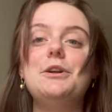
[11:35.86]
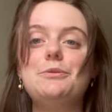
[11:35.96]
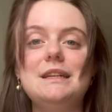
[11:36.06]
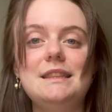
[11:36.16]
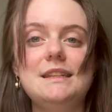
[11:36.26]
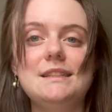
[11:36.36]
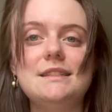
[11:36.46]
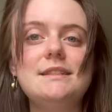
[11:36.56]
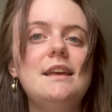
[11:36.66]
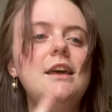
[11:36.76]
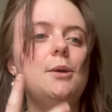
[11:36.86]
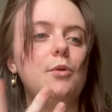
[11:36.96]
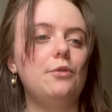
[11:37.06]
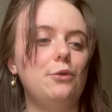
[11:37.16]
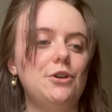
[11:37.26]
to read this
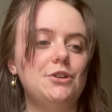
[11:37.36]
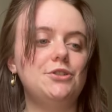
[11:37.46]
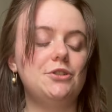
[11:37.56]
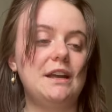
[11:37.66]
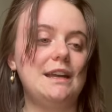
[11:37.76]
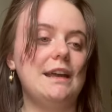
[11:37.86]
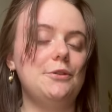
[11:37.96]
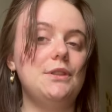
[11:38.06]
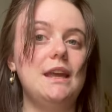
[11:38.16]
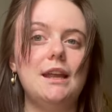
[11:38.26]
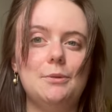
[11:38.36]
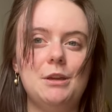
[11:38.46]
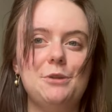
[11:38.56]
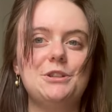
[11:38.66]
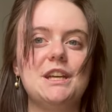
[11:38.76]
before trying out the
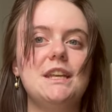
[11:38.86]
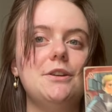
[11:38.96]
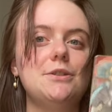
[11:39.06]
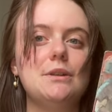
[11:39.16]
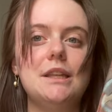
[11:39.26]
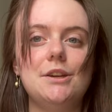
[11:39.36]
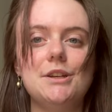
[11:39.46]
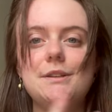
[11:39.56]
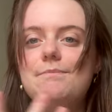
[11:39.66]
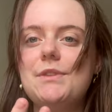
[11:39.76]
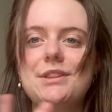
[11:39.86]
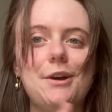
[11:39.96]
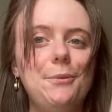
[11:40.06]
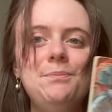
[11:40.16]
anime, which I hear is really good, so